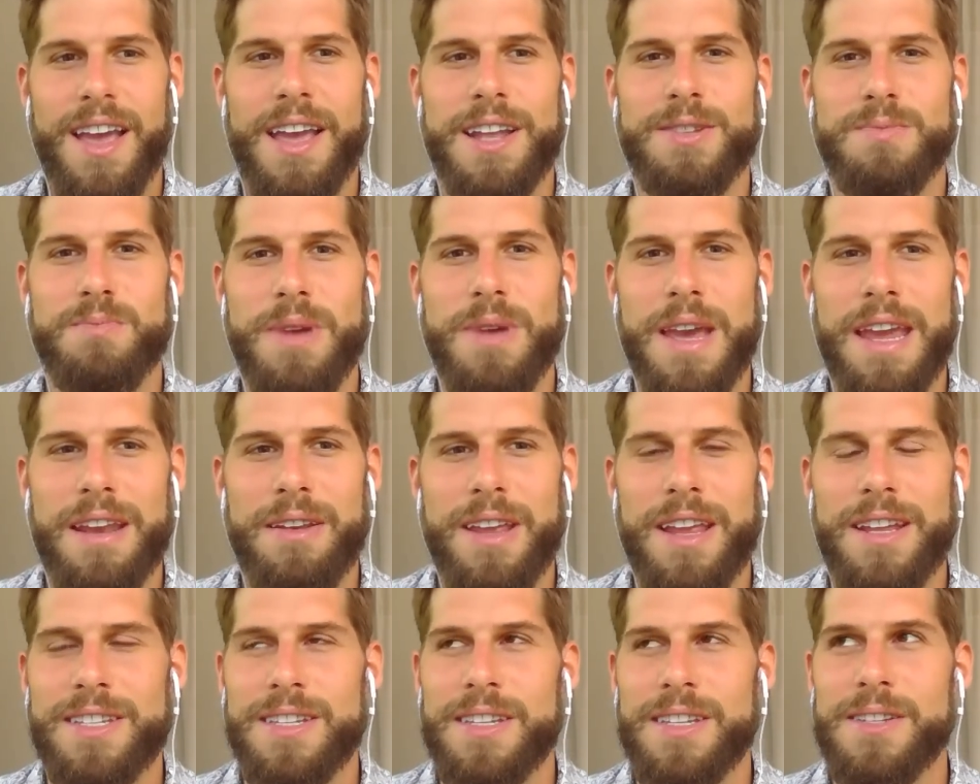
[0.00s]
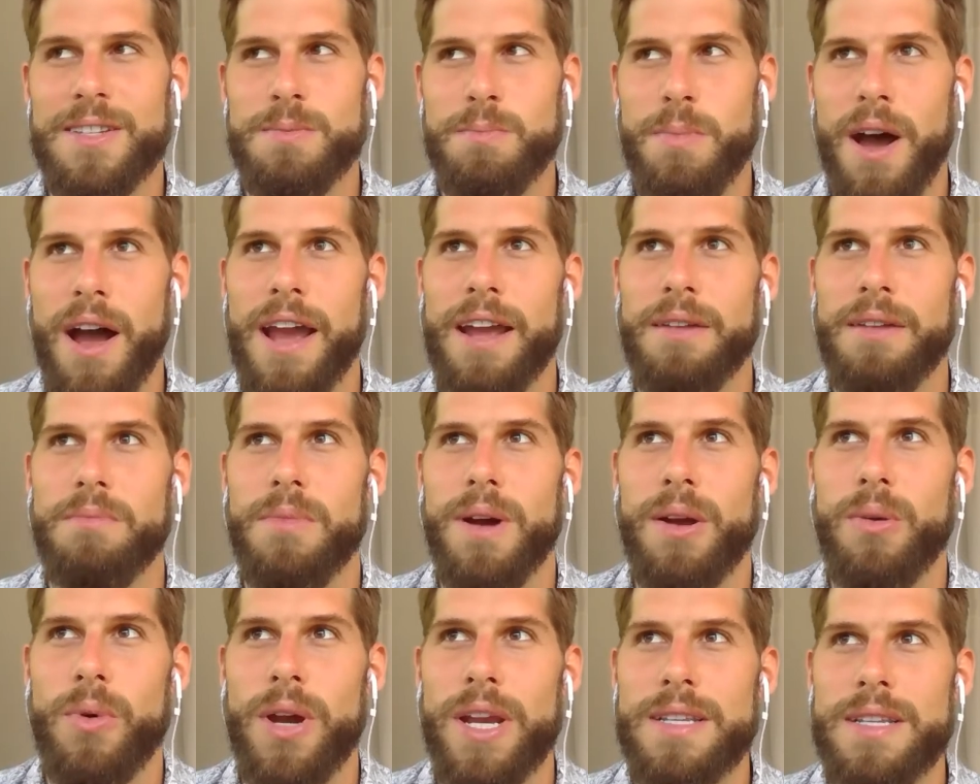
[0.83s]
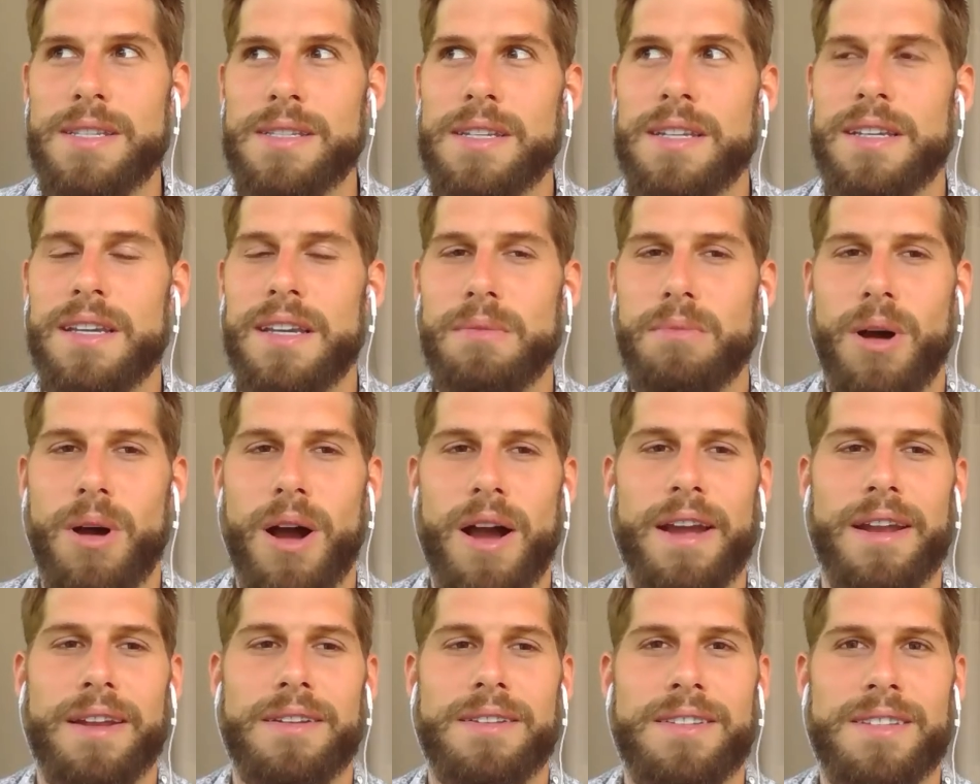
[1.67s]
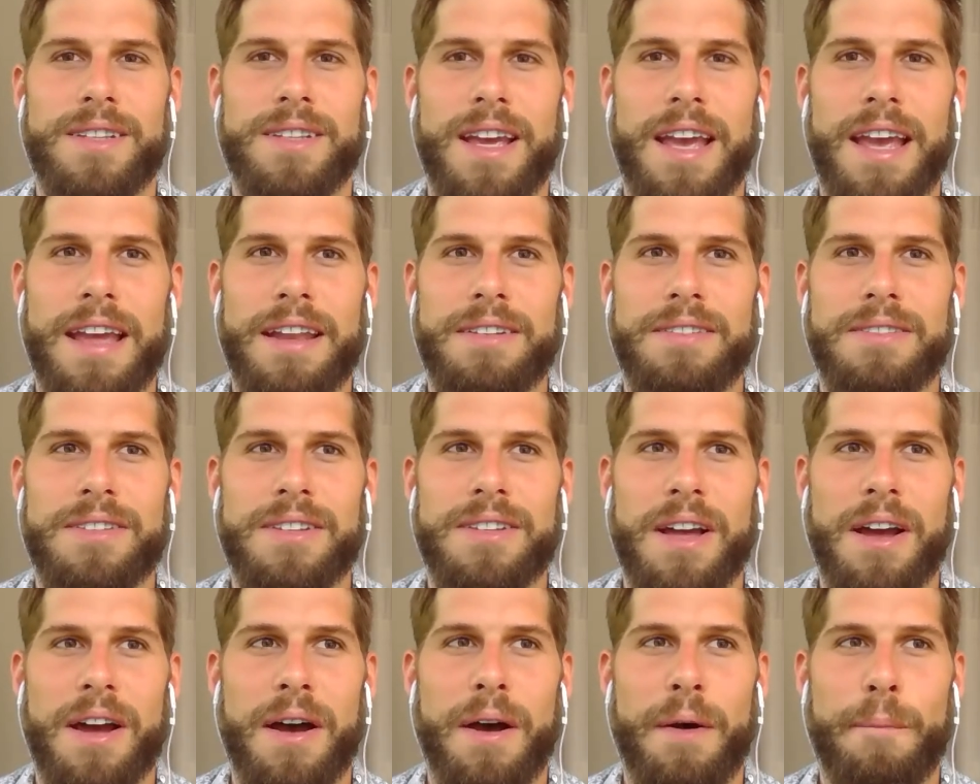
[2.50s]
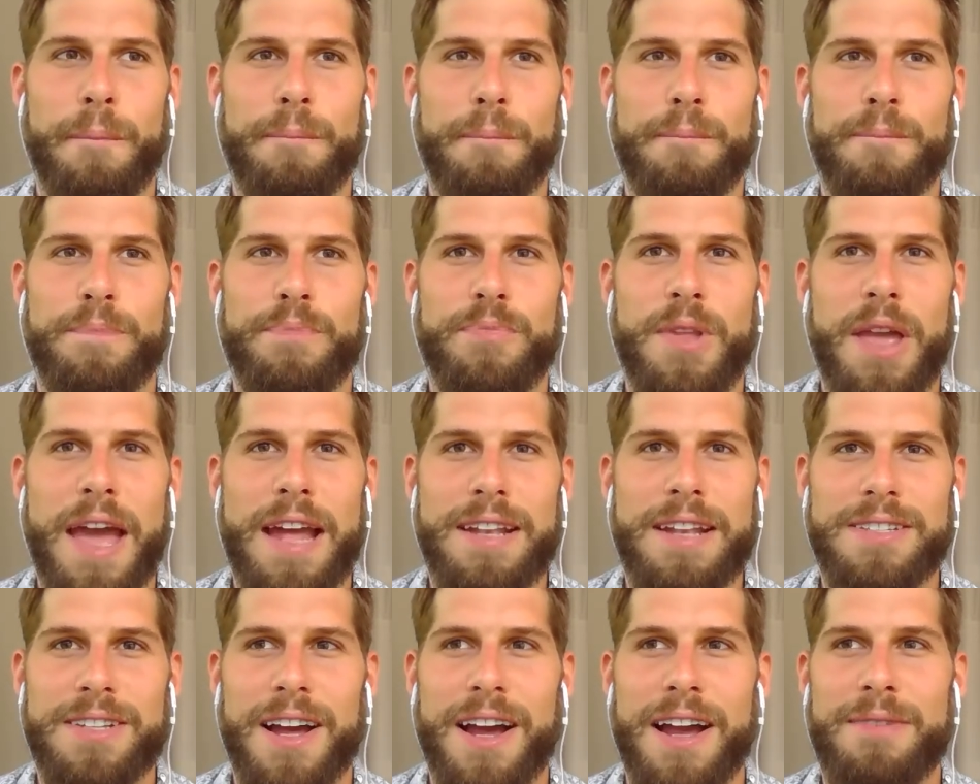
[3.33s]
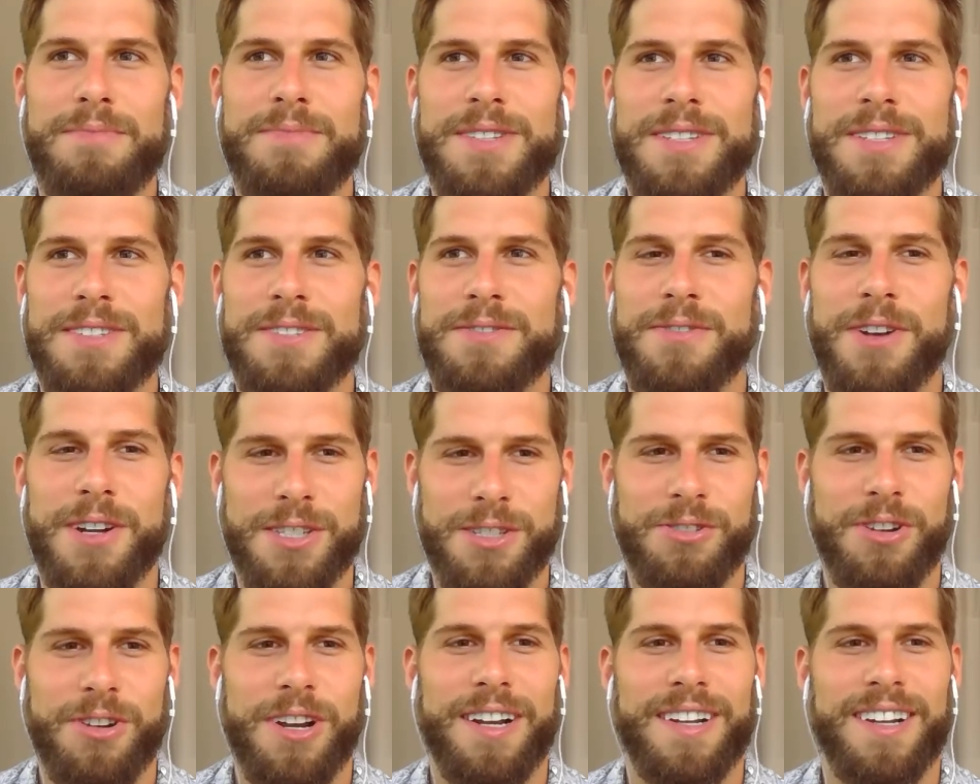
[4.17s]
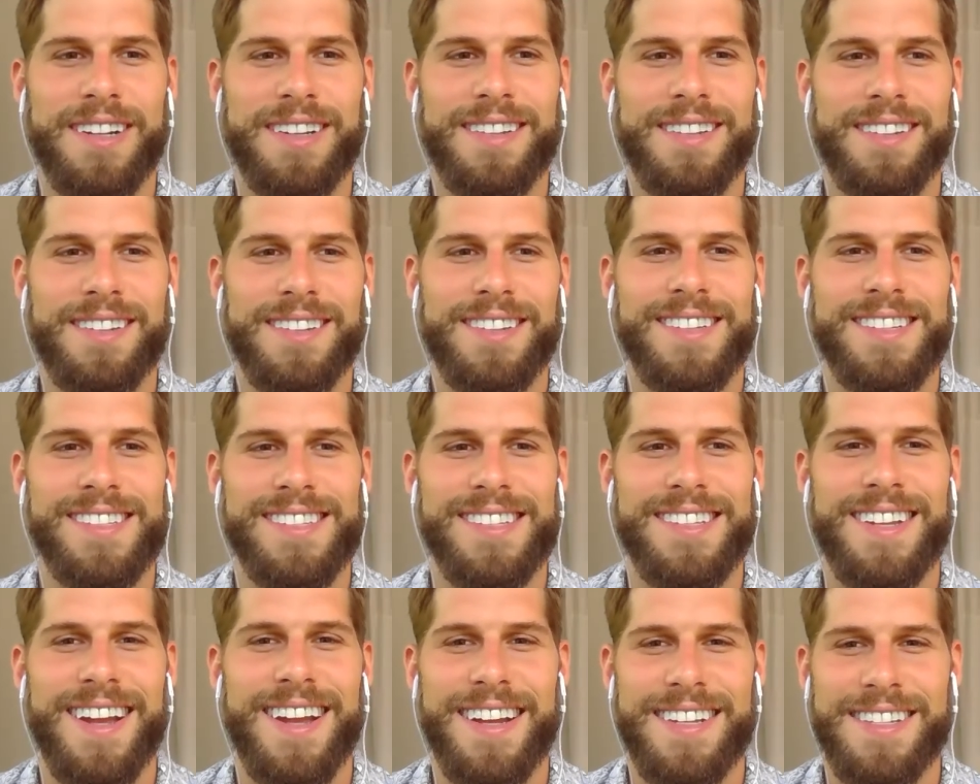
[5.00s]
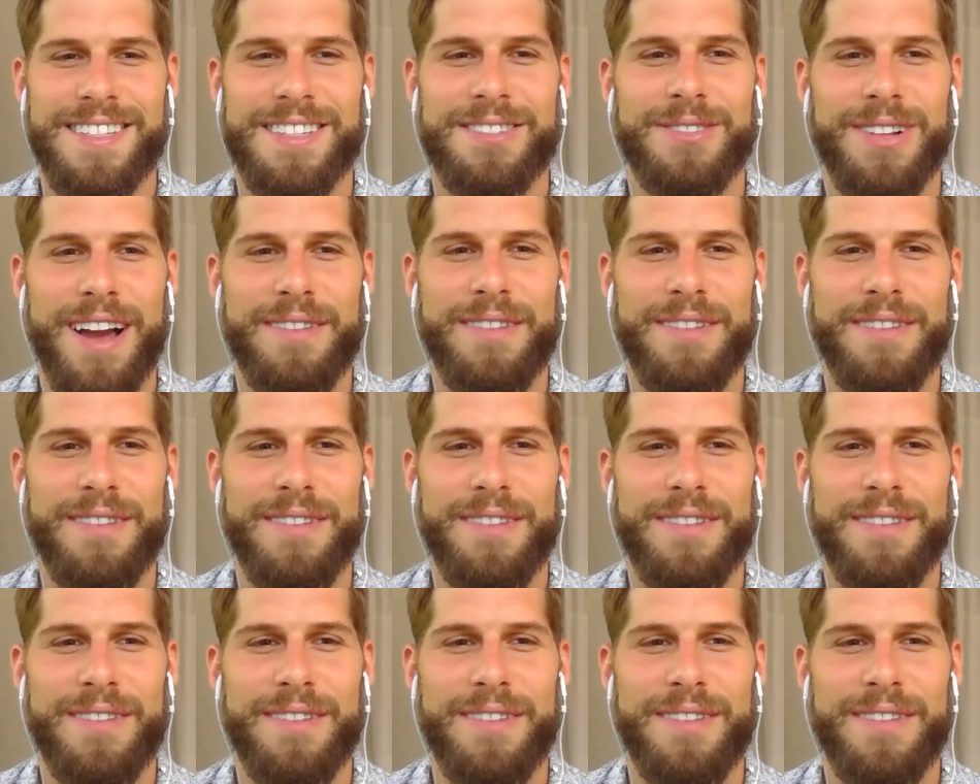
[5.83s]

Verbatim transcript: It's made, it's inspired my way-seeking mind, and um, at times it's frustrating because I still